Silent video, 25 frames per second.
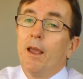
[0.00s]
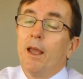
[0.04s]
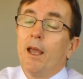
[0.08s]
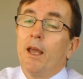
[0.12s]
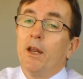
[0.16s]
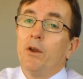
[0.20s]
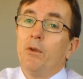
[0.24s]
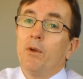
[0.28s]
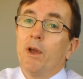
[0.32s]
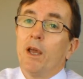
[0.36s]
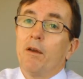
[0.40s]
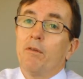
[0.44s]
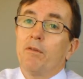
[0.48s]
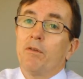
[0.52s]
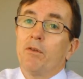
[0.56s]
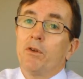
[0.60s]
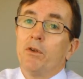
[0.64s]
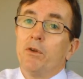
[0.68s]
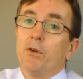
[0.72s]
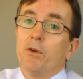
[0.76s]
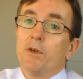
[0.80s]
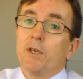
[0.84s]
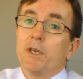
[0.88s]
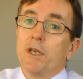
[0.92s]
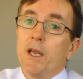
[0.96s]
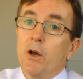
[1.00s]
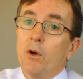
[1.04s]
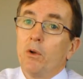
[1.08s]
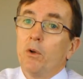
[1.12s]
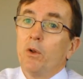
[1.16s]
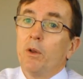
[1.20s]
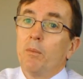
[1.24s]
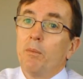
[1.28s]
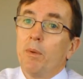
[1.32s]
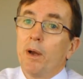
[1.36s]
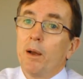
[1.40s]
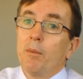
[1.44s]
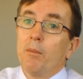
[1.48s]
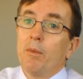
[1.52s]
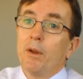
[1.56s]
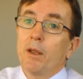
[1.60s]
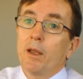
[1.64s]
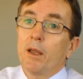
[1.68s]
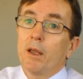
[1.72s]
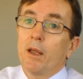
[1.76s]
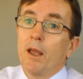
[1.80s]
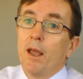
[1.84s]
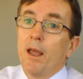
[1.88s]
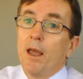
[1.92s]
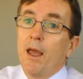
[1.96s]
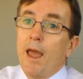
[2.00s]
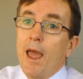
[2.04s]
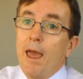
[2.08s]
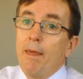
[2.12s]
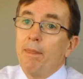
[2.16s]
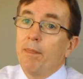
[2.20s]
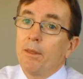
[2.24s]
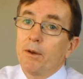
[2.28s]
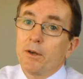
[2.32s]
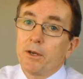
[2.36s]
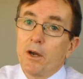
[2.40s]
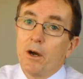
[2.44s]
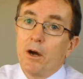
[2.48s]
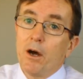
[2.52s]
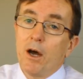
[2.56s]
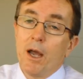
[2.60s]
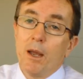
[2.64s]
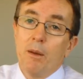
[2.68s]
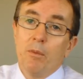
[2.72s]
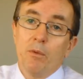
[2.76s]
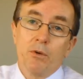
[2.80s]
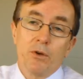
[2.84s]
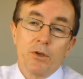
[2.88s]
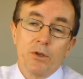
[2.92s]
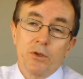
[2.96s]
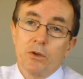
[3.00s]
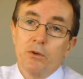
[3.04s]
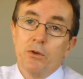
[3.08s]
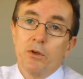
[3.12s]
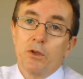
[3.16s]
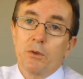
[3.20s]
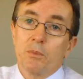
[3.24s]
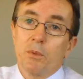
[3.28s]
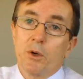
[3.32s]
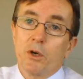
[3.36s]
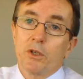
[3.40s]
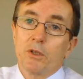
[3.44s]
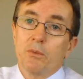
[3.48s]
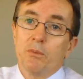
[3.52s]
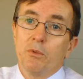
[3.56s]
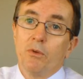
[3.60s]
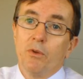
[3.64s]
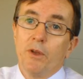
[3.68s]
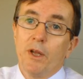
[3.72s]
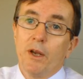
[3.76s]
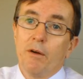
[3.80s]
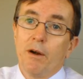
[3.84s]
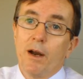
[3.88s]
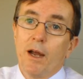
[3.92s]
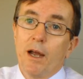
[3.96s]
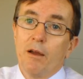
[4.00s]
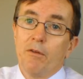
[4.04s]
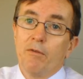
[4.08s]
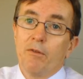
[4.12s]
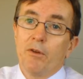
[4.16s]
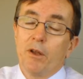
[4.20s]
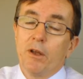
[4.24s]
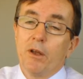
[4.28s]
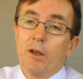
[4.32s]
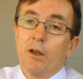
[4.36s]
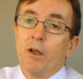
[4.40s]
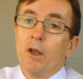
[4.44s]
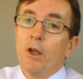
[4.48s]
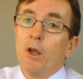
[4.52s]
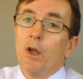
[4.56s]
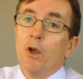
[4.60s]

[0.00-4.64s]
and you have to tell the public at the time or as soon as possible thereafter